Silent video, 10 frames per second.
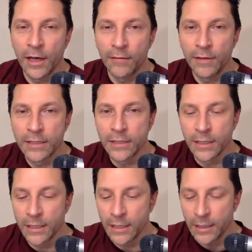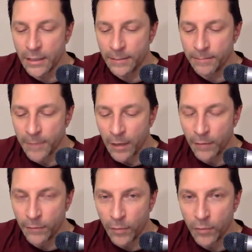obviously uh, a
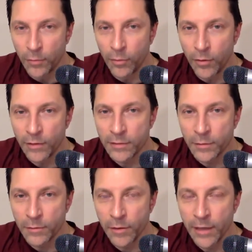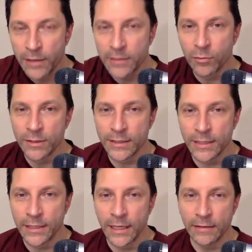focal point of spring practice was
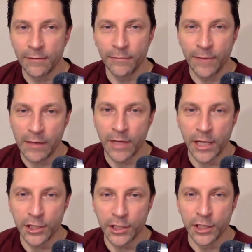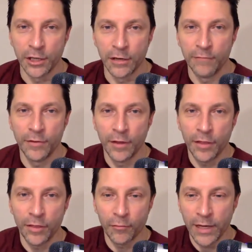to get the foundation of the
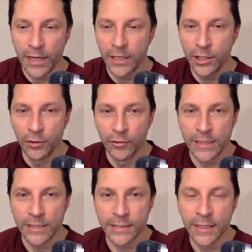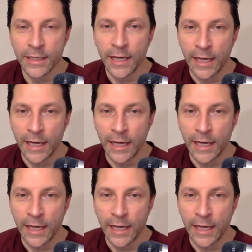three units